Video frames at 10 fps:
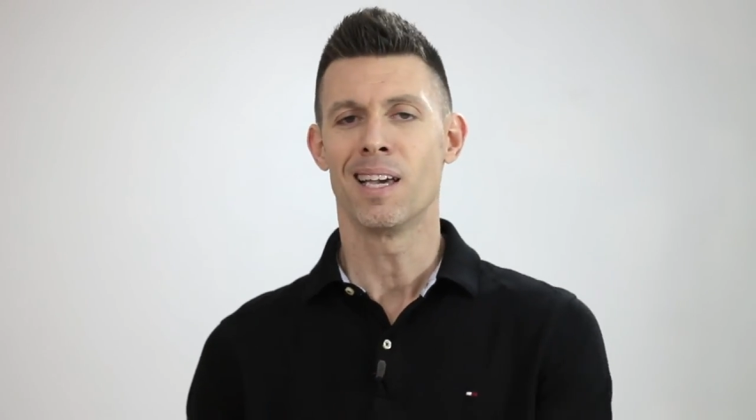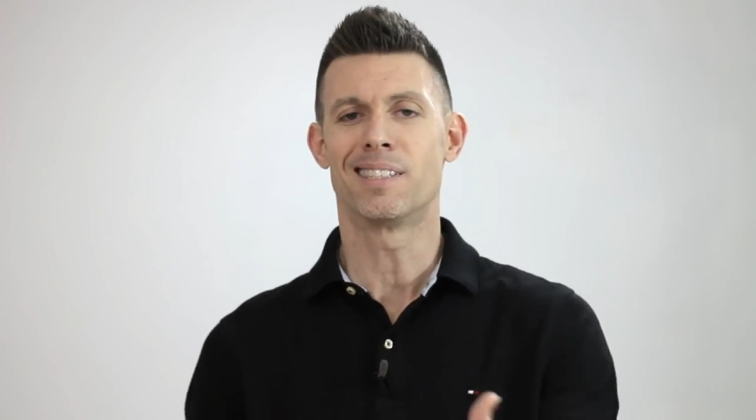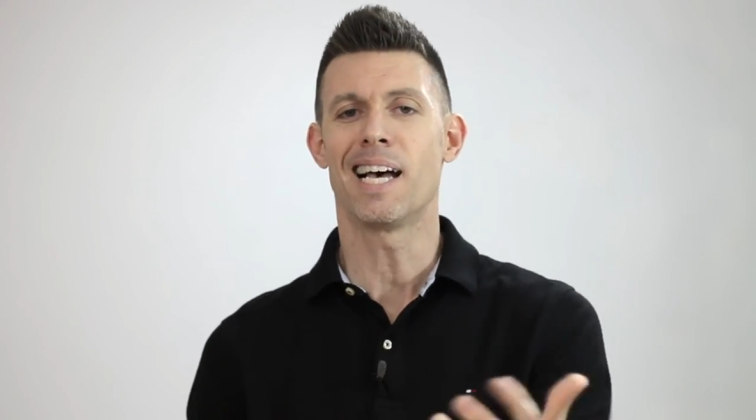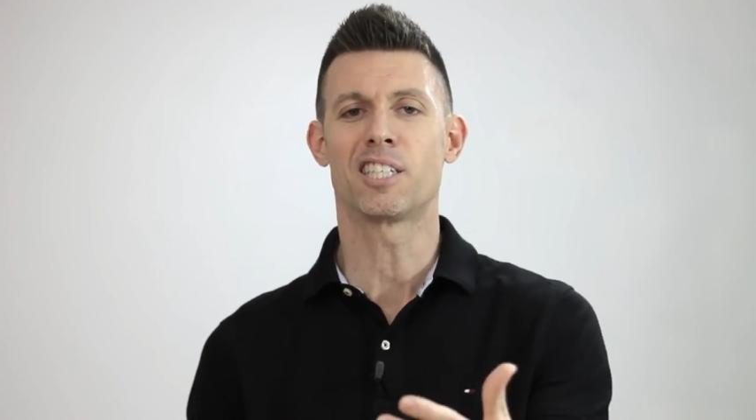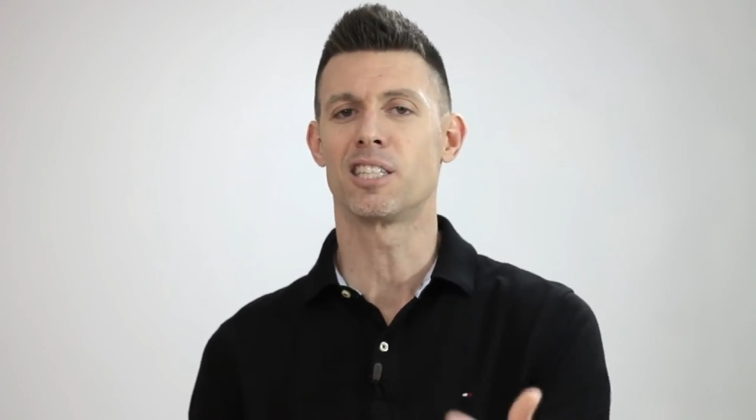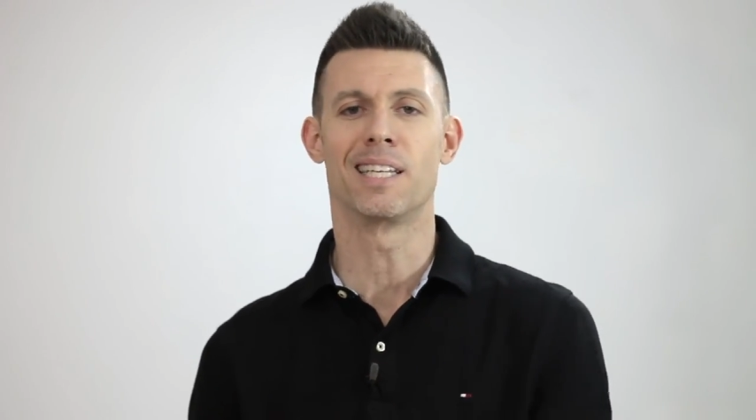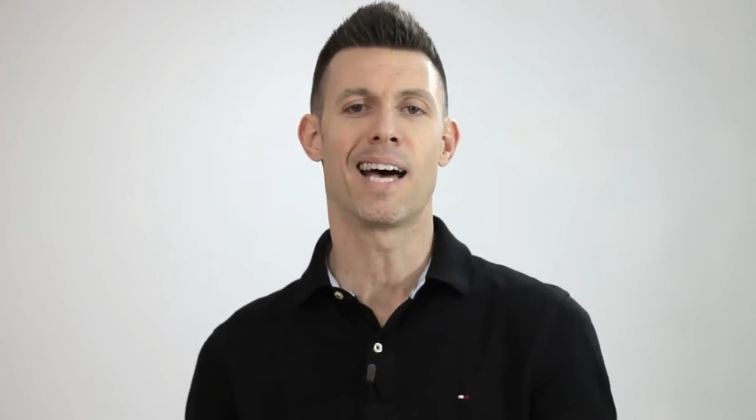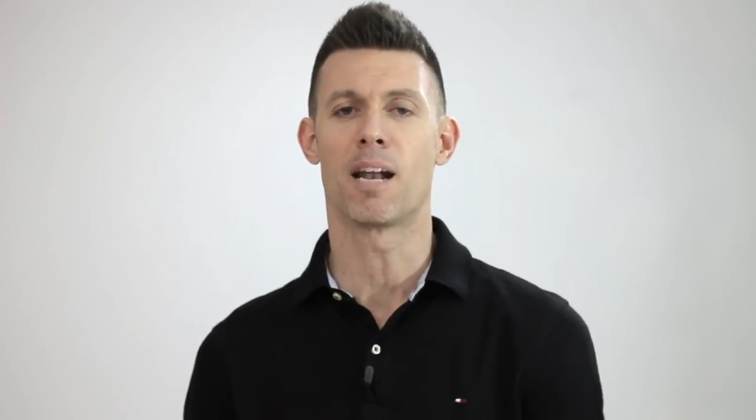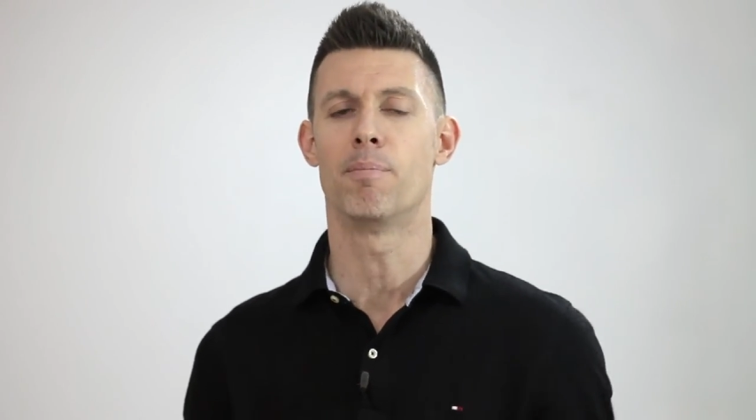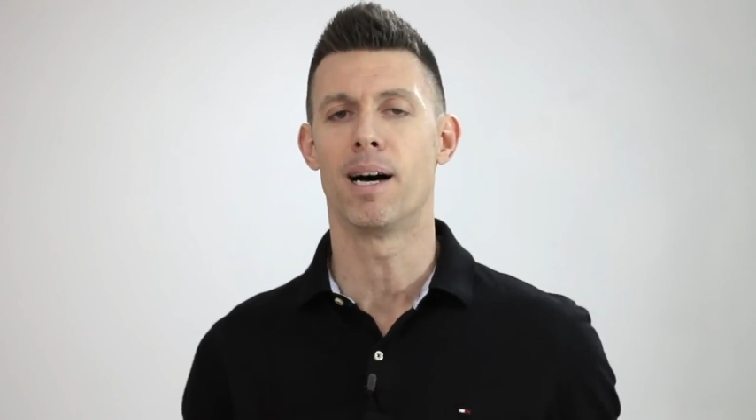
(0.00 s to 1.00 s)
It's actually
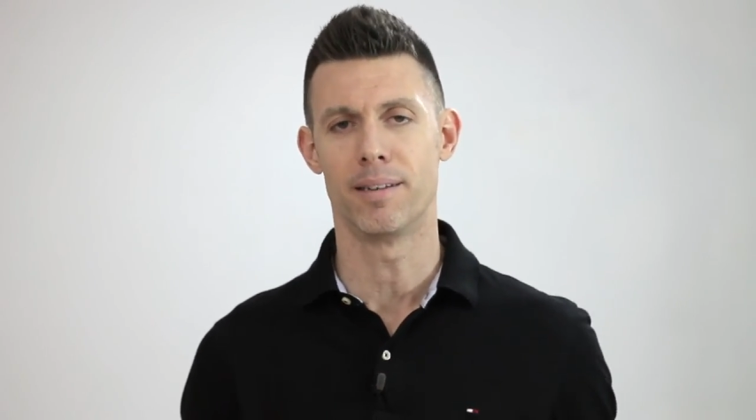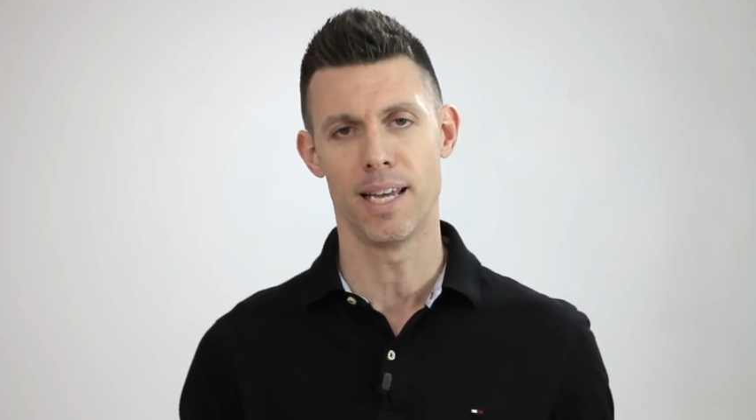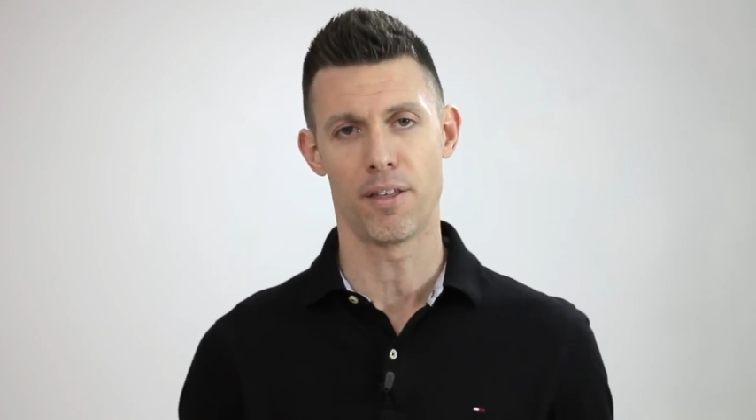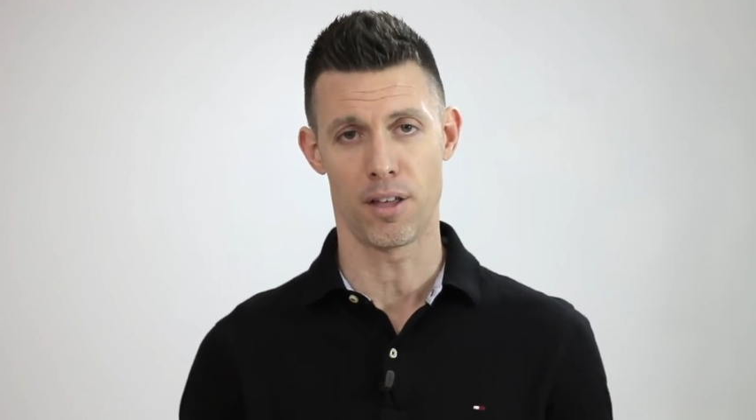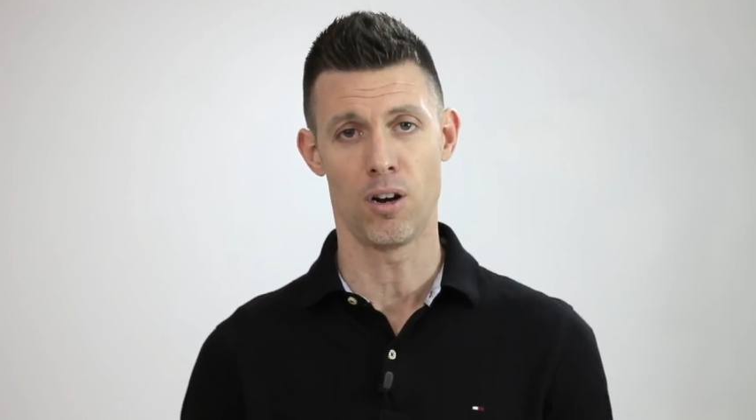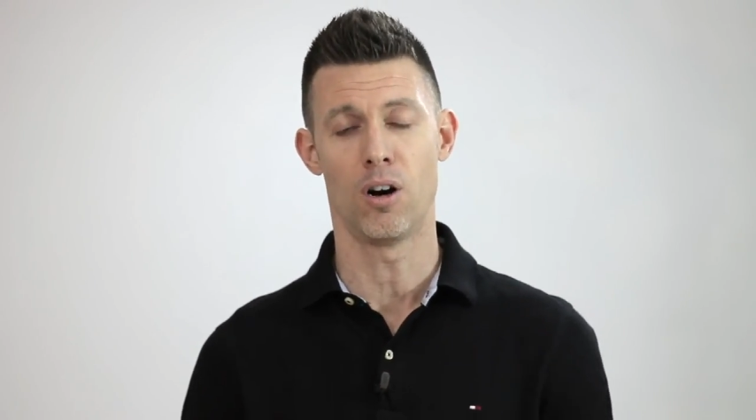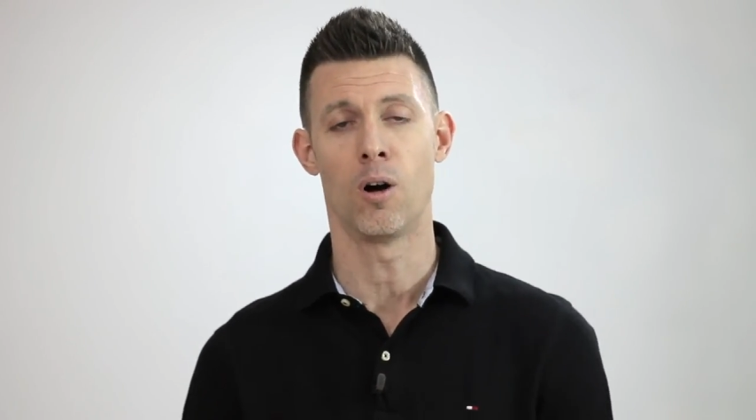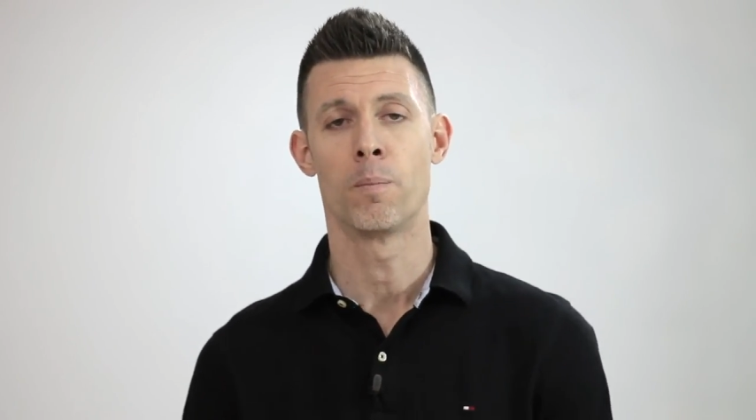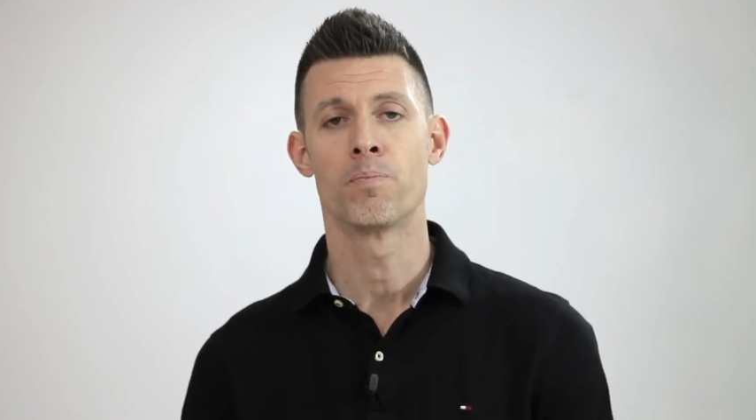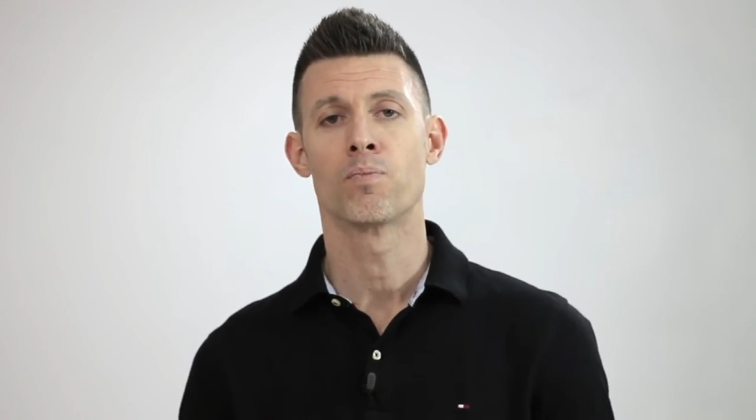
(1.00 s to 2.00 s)
not about death at
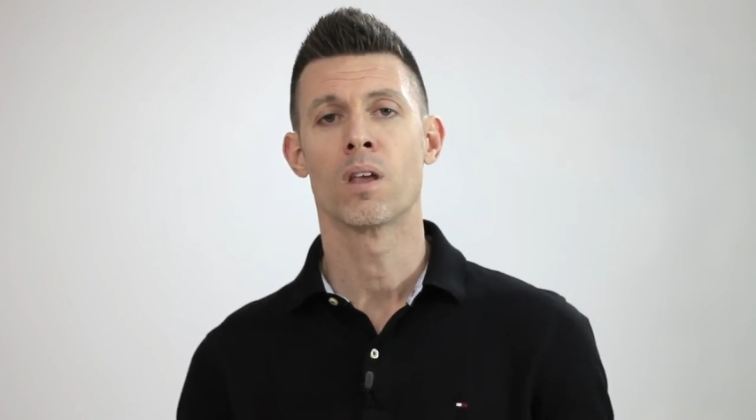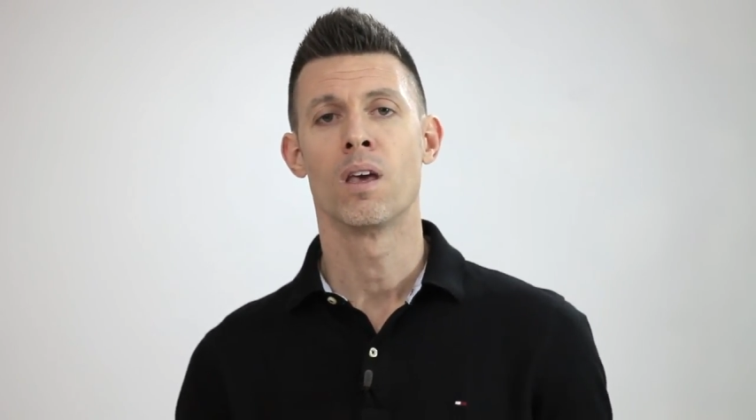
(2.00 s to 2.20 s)
all.